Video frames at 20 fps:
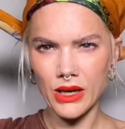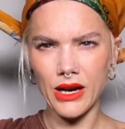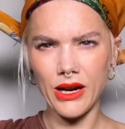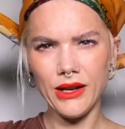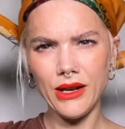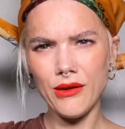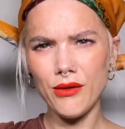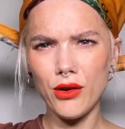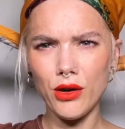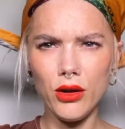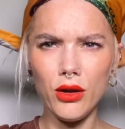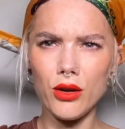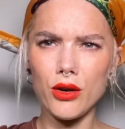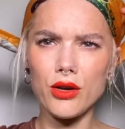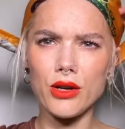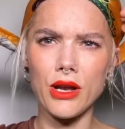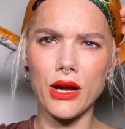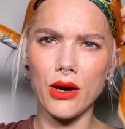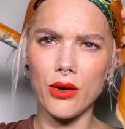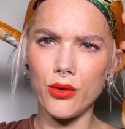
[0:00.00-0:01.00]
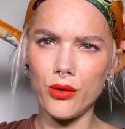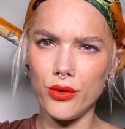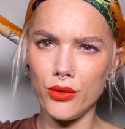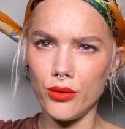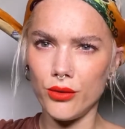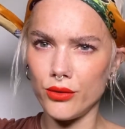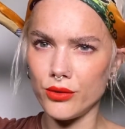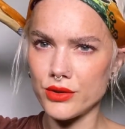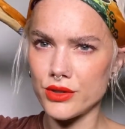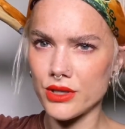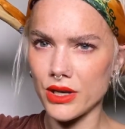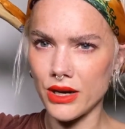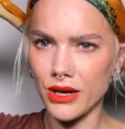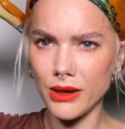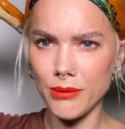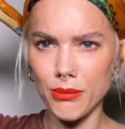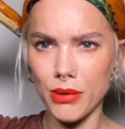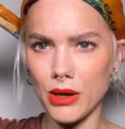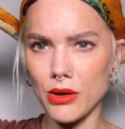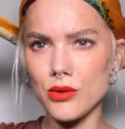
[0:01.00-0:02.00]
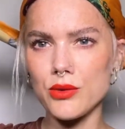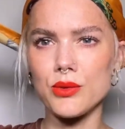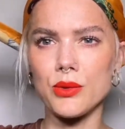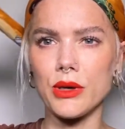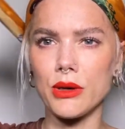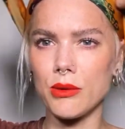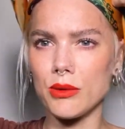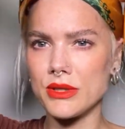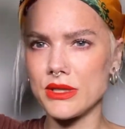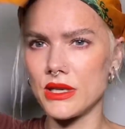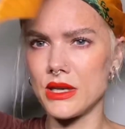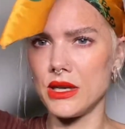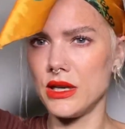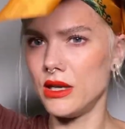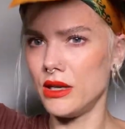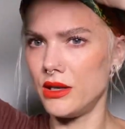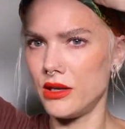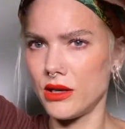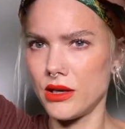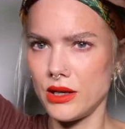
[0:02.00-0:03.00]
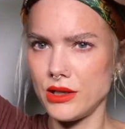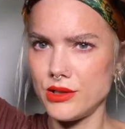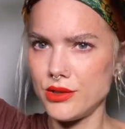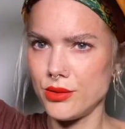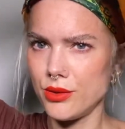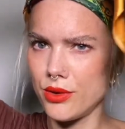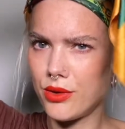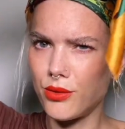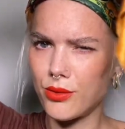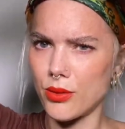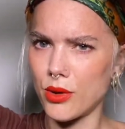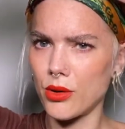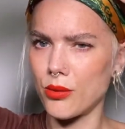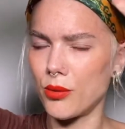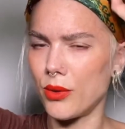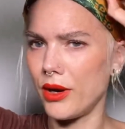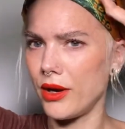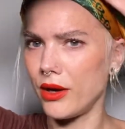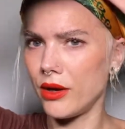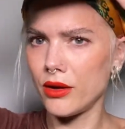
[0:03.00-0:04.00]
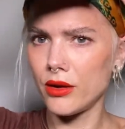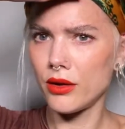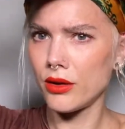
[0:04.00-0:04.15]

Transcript: I never learned how to tie bows when I was a kid. I do it the wrong way.